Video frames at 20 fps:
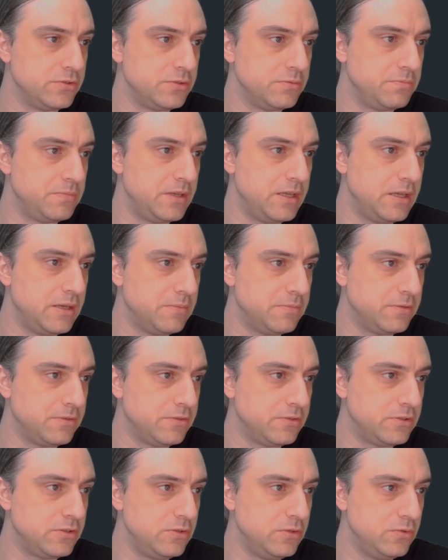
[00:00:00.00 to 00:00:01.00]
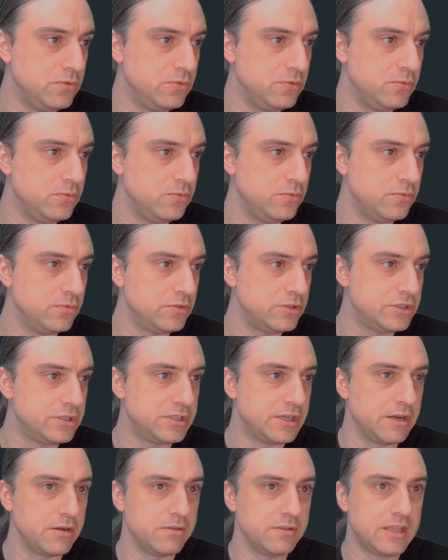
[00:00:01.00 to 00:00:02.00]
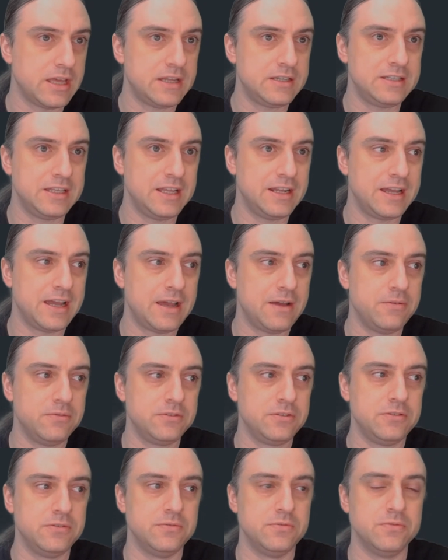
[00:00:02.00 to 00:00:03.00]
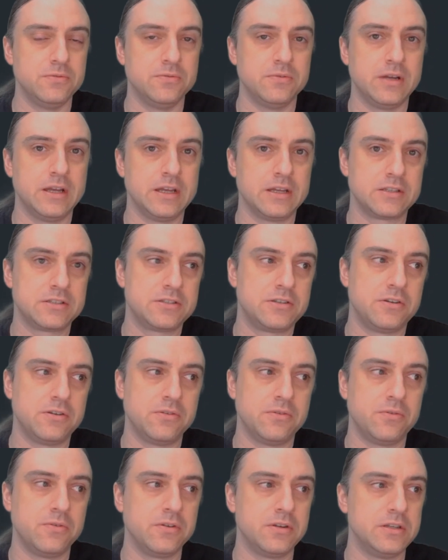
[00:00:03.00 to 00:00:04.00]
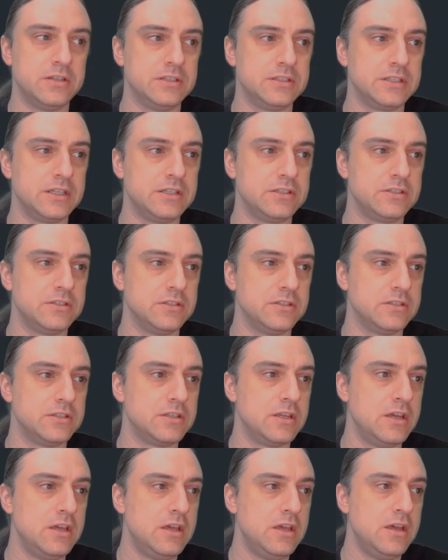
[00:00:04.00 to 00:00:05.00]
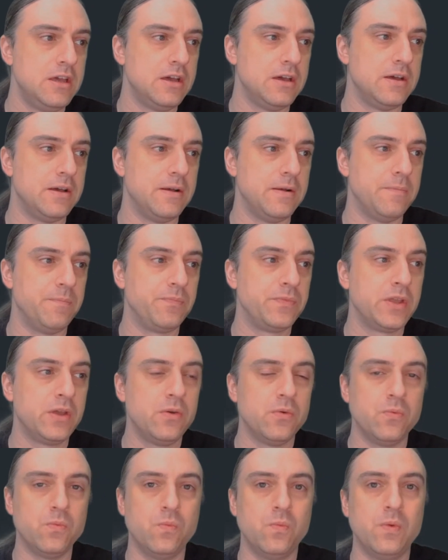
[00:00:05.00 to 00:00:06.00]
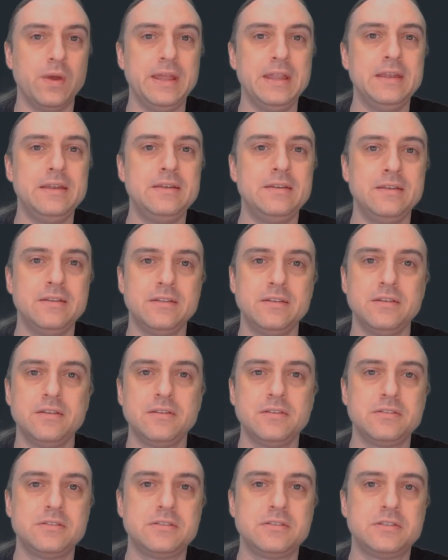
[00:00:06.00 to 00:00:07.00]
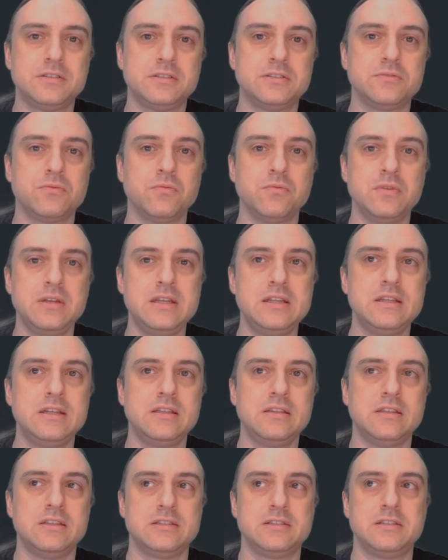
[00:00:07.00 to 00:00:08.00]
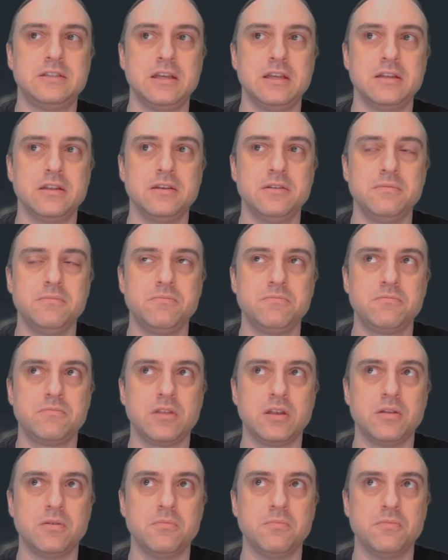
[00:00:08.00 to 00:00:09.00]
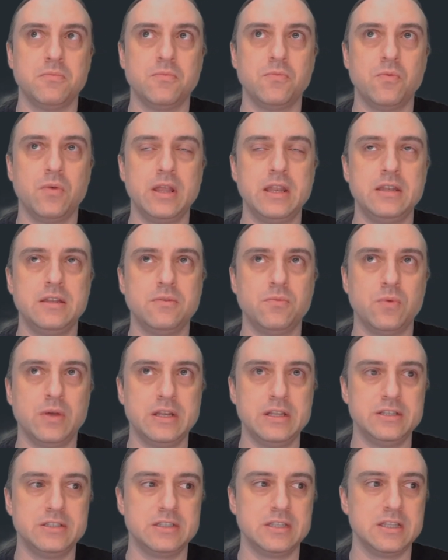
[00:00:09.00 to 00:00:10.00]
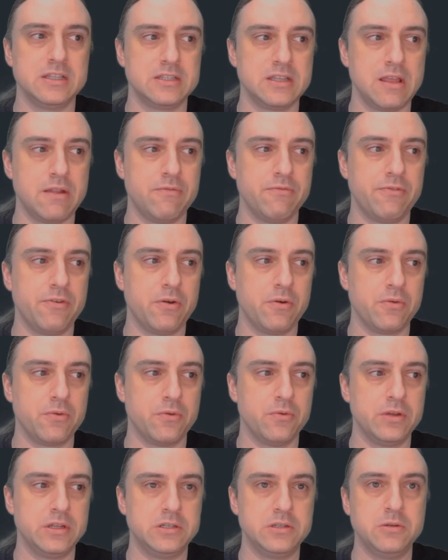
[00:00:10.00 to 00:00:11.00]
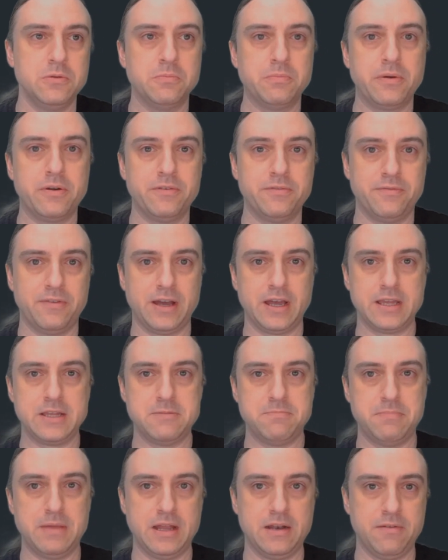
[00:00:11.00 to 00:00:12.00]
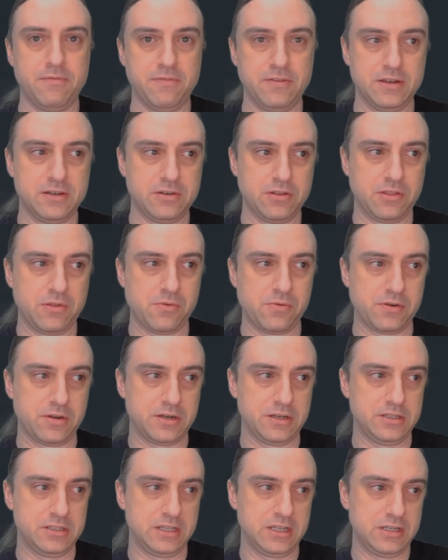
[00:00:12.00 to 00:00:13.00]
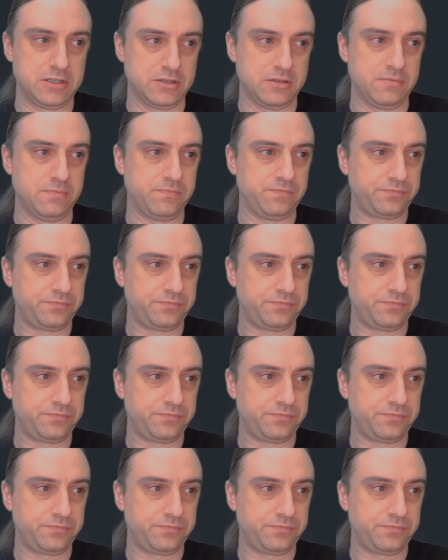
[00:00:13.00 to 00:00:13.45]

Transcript: be able to share that data out to external organizations? When does reading this data, when is this info going to provide benefit to the organization?